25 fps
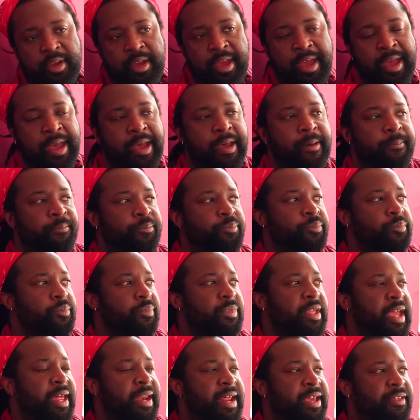
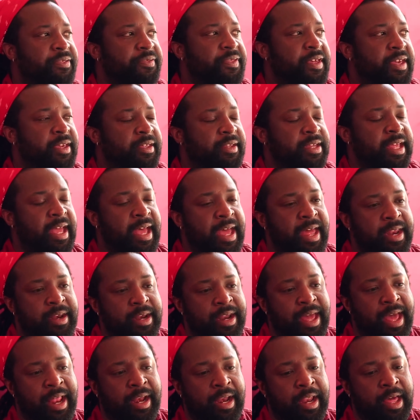And I think that
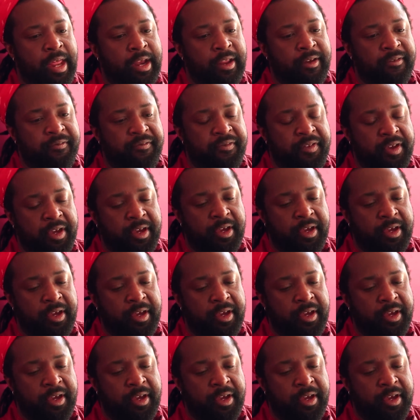a lot of